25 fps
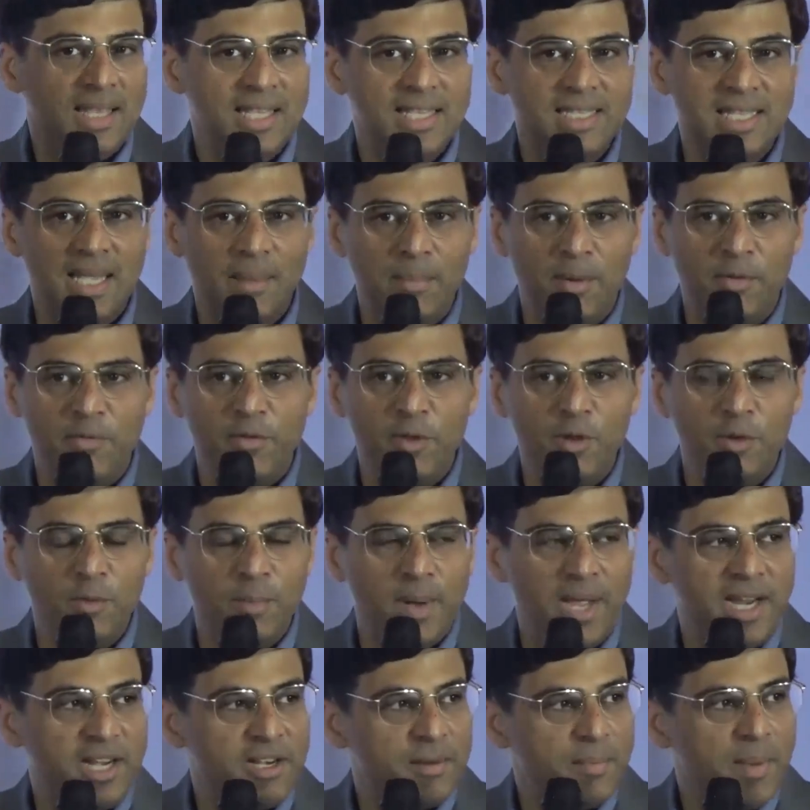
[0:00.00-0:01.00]
think some of you
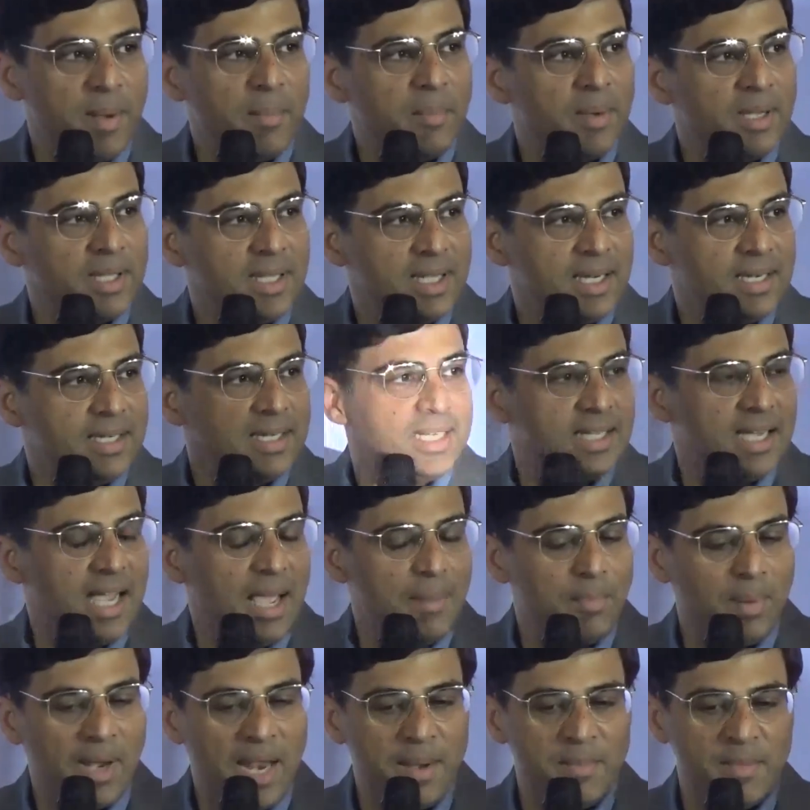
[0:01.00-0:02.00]
might remember that
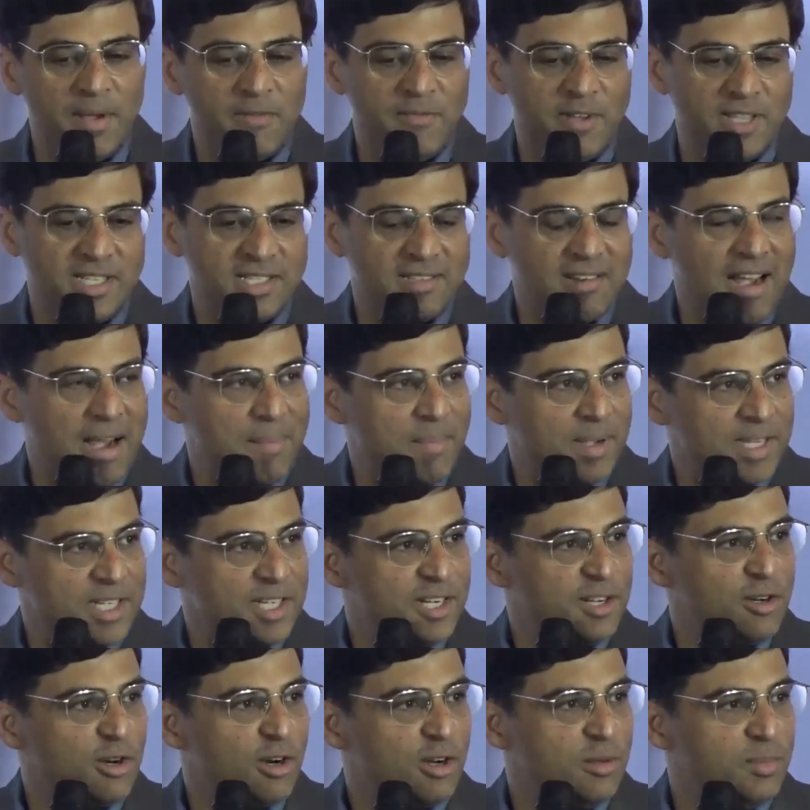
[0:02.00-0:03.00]
I played my first
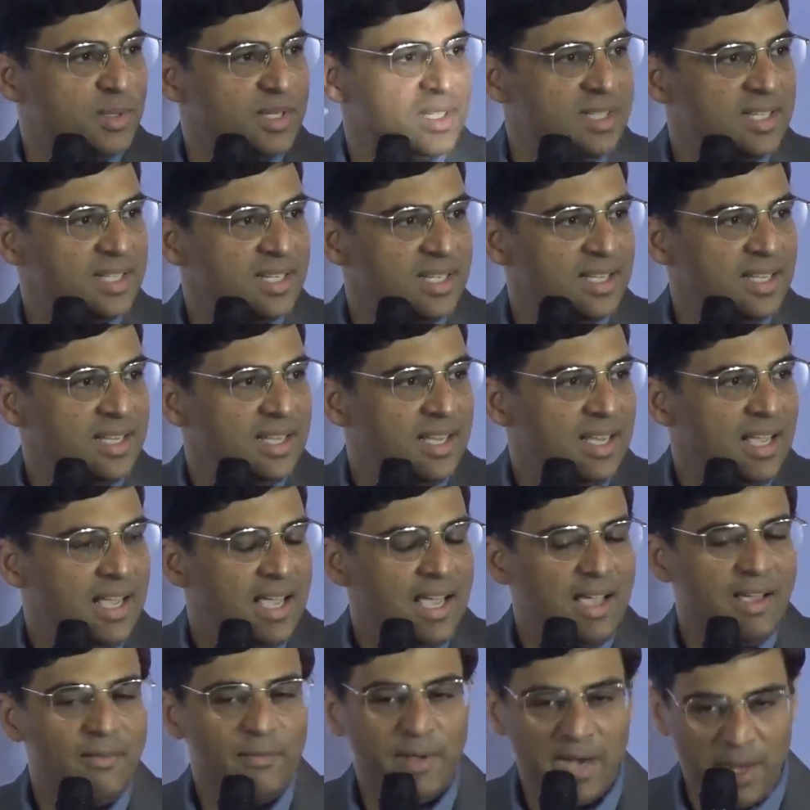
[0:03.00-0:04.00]
Grandmaster tournament
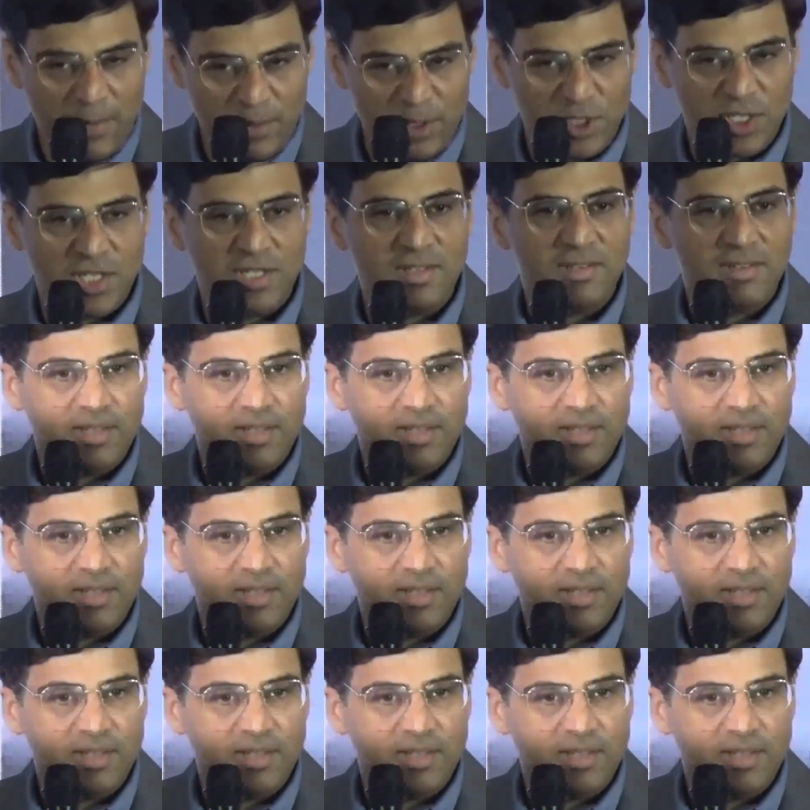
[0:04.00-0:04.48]
when I was